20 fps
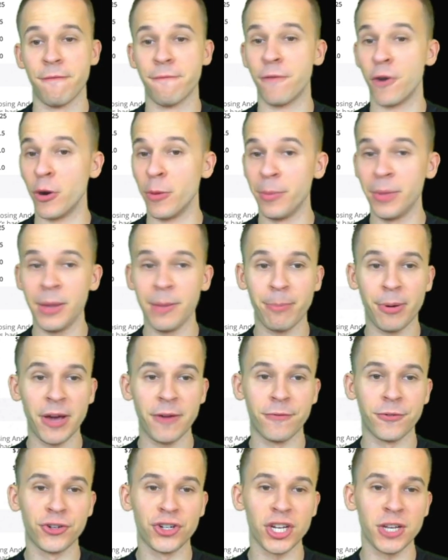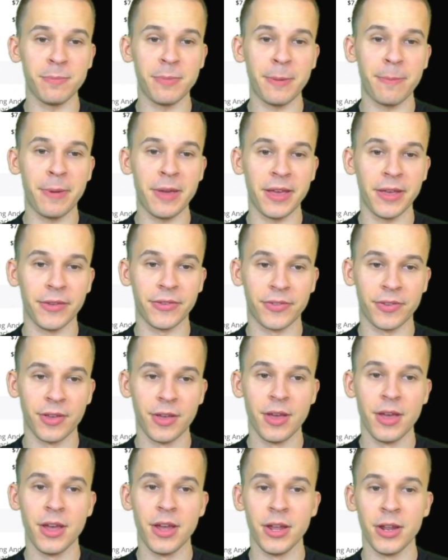Firmly in play for GPPs.
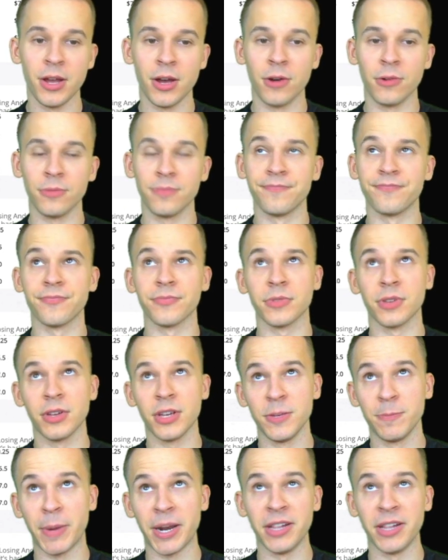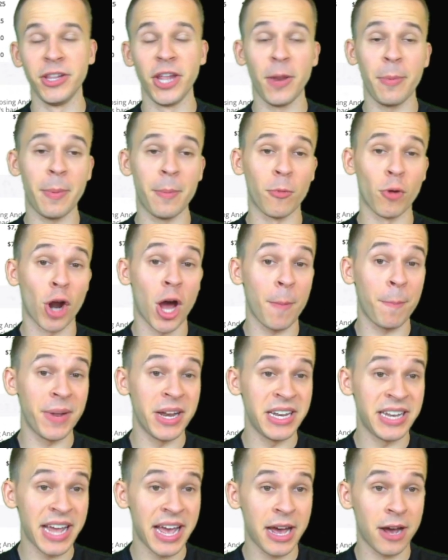You know, been a little bit more up
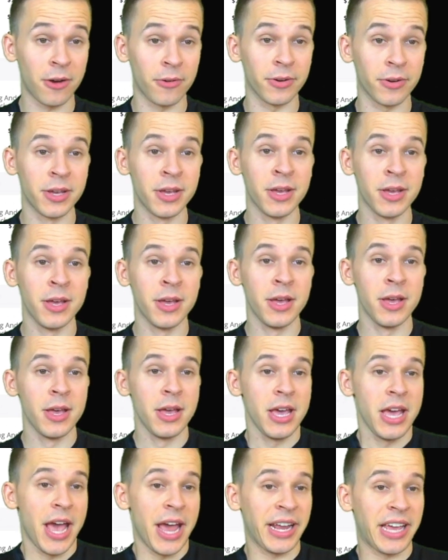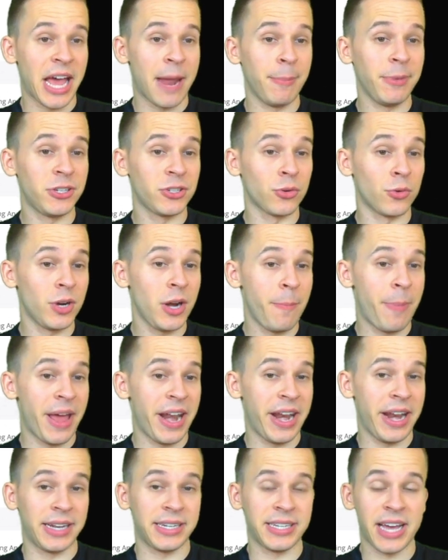and down and can be scoring
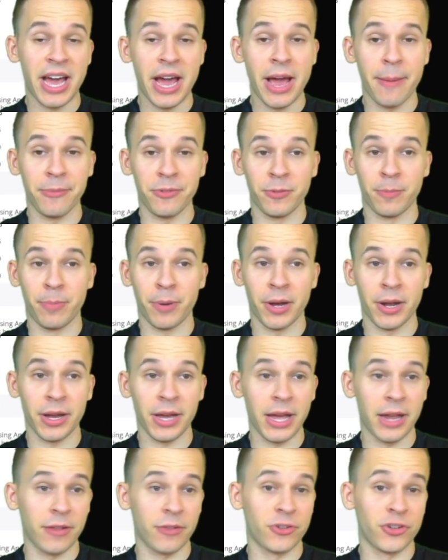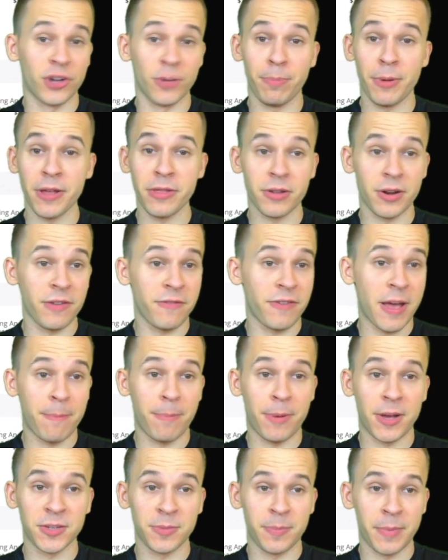dependent at times. But again, should play 35
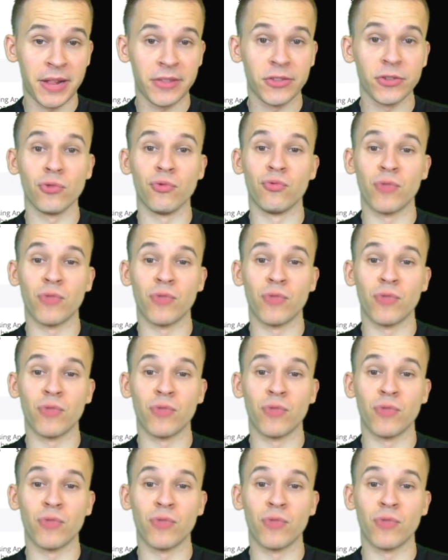plus minutes.